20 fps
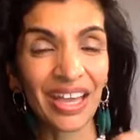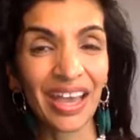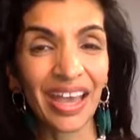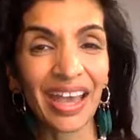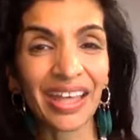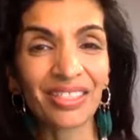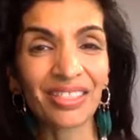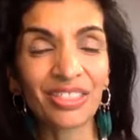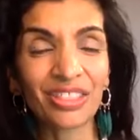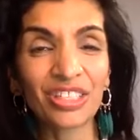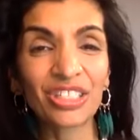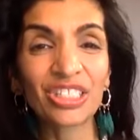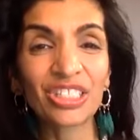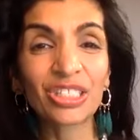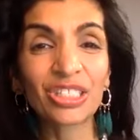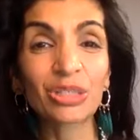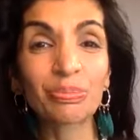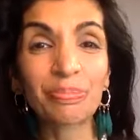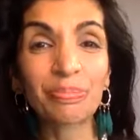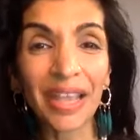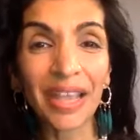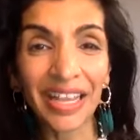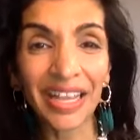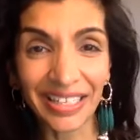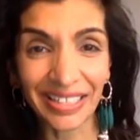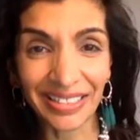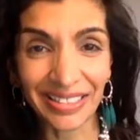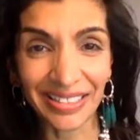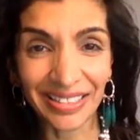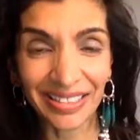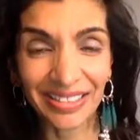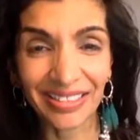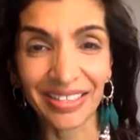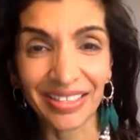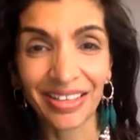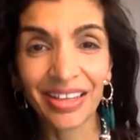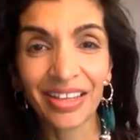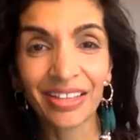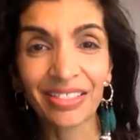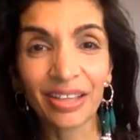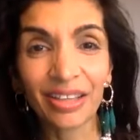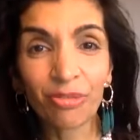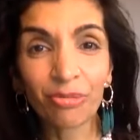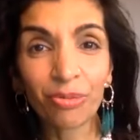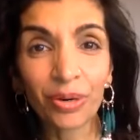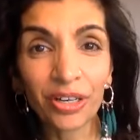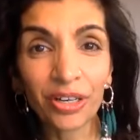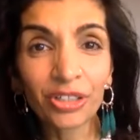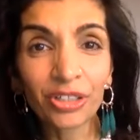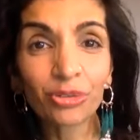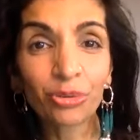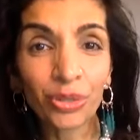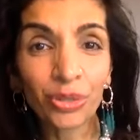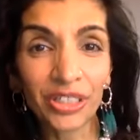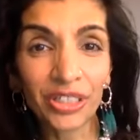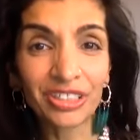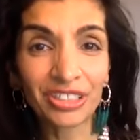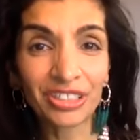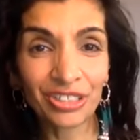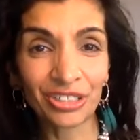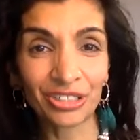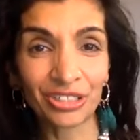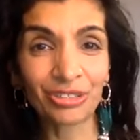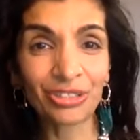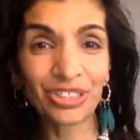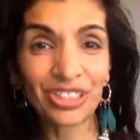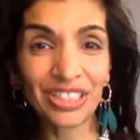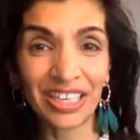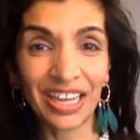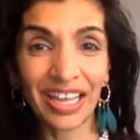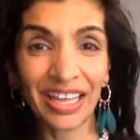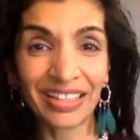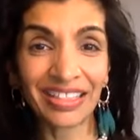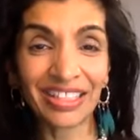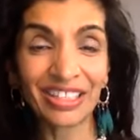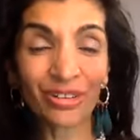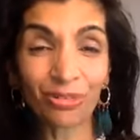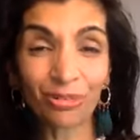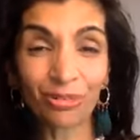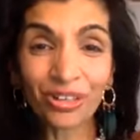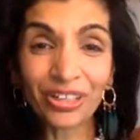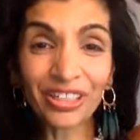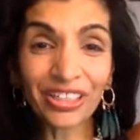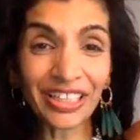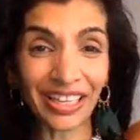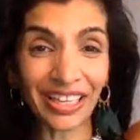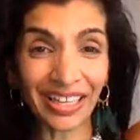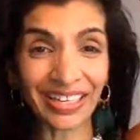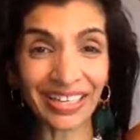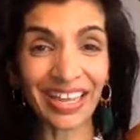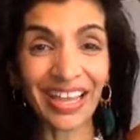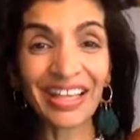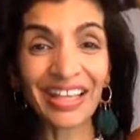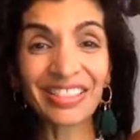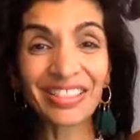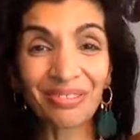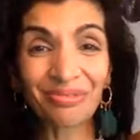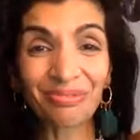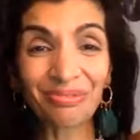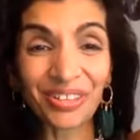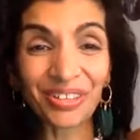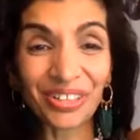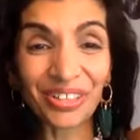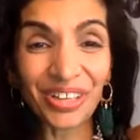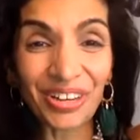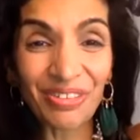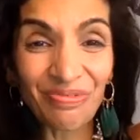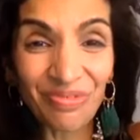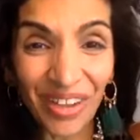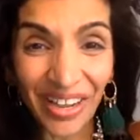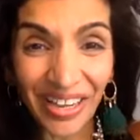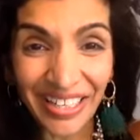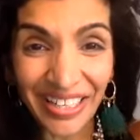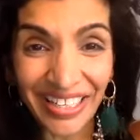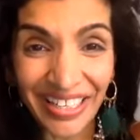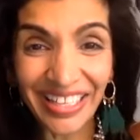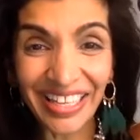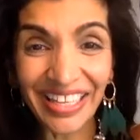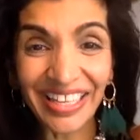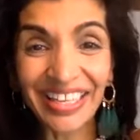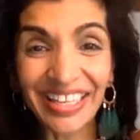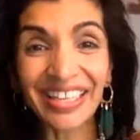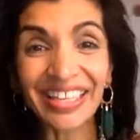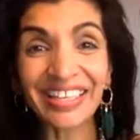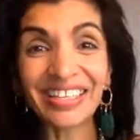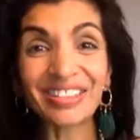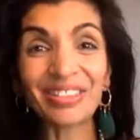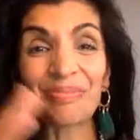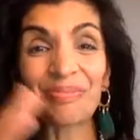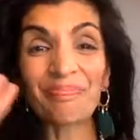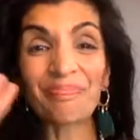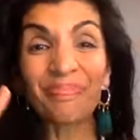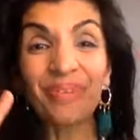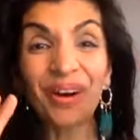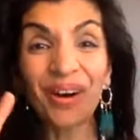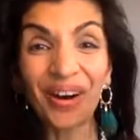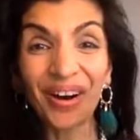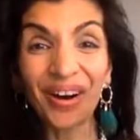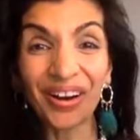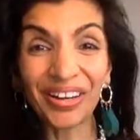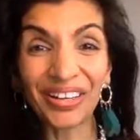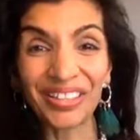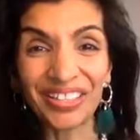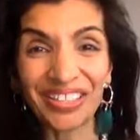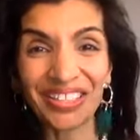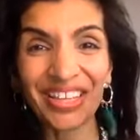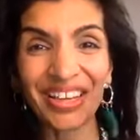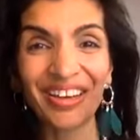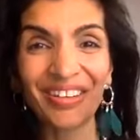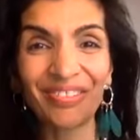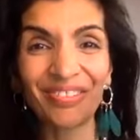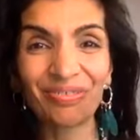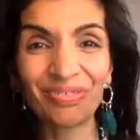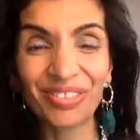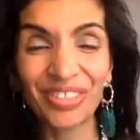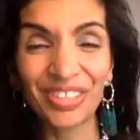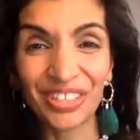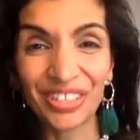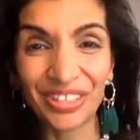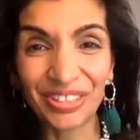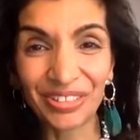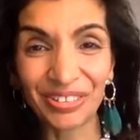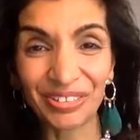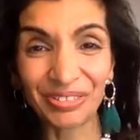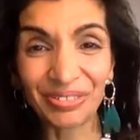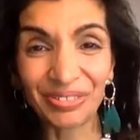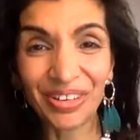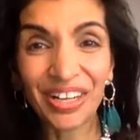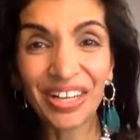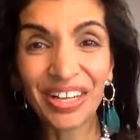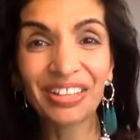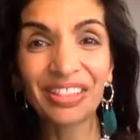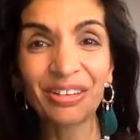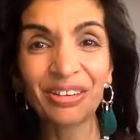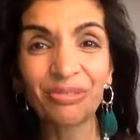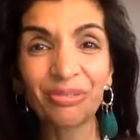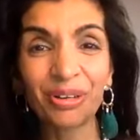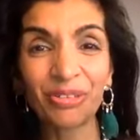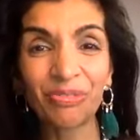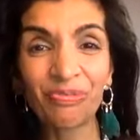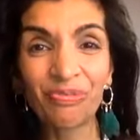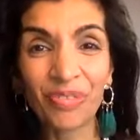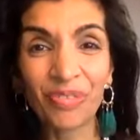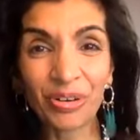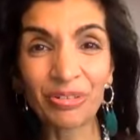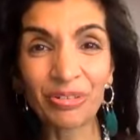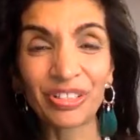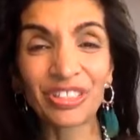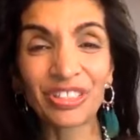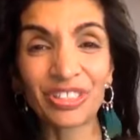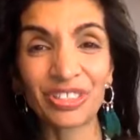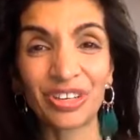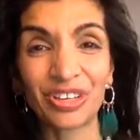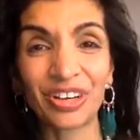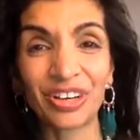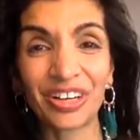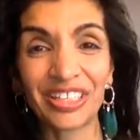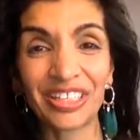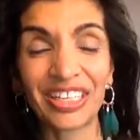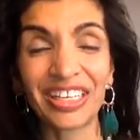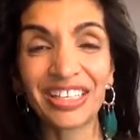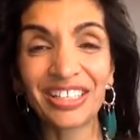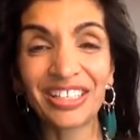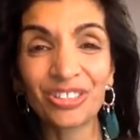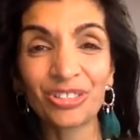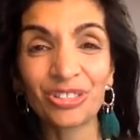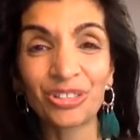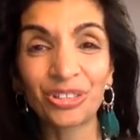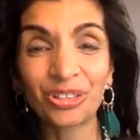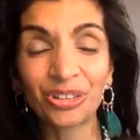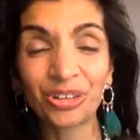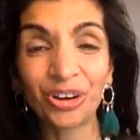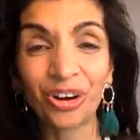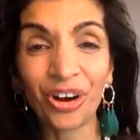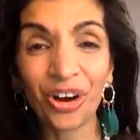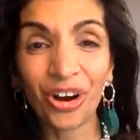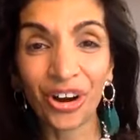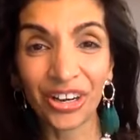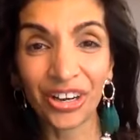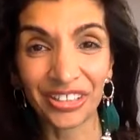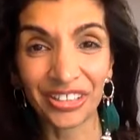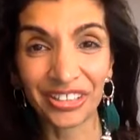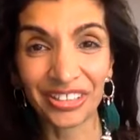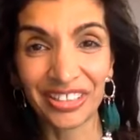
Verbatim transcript: And the space that we're going to use today, the organ that we're inviting in, the part of you that we're focused on is your heart.